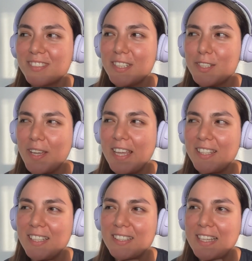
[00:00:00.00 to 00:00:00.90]
So I
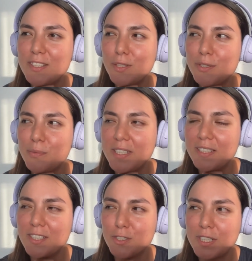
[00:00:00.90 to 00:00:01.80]
think that's also when
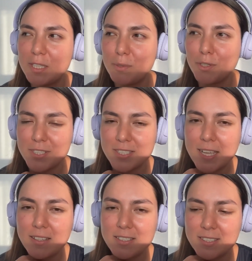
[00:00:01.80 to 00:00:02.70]
it's tricky, because
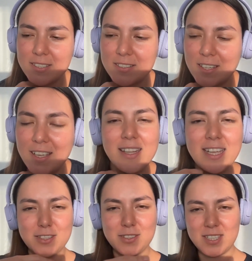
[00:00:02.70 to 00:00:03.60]
sales is,
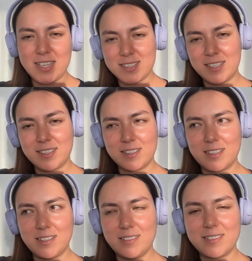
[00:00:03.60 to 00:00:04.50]
like you say, it's like
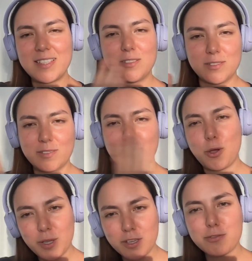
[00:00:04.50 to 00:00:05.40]
that
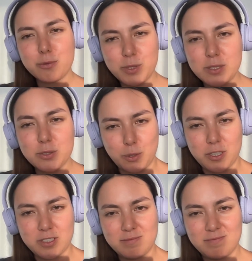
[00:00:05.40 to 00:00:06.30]
going through that
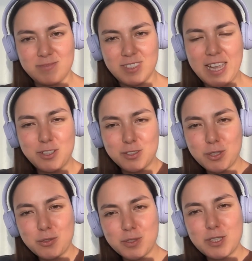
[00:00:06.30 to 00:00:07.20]
door and you
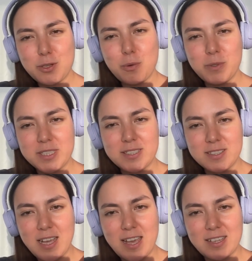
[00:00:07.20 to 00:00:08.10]
don't really know what's
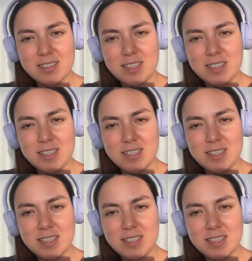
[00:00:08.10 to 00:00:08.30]
inside. And